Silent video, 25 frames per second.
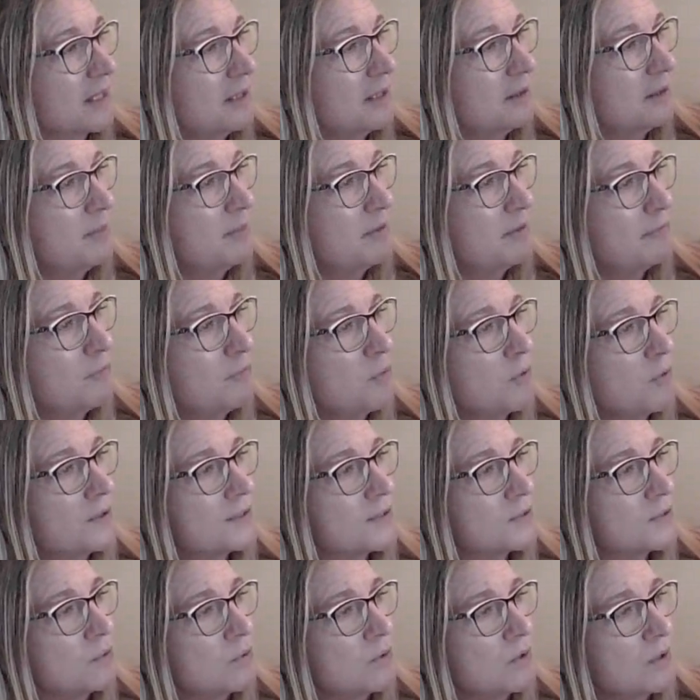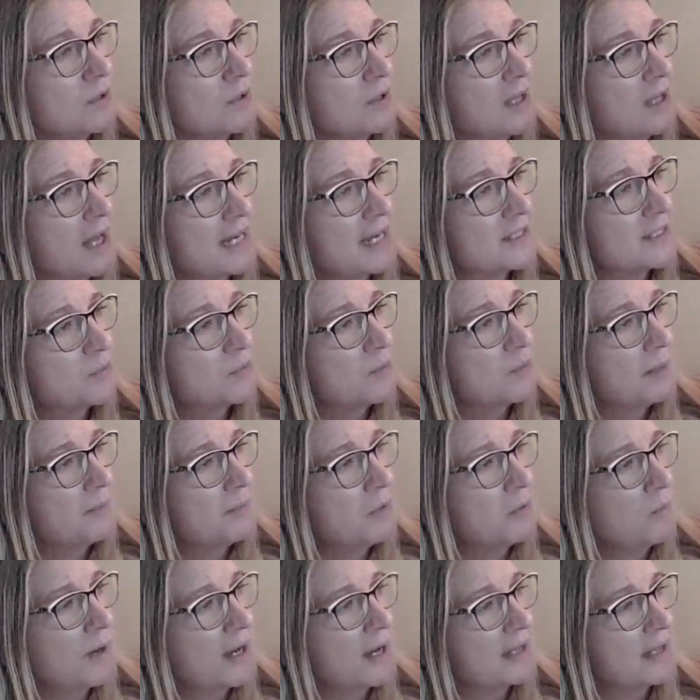Before school, I sweep
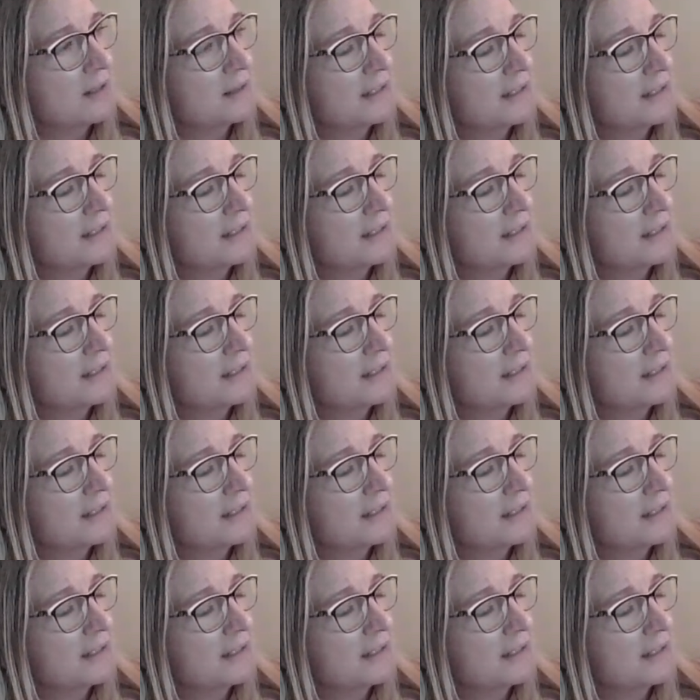away the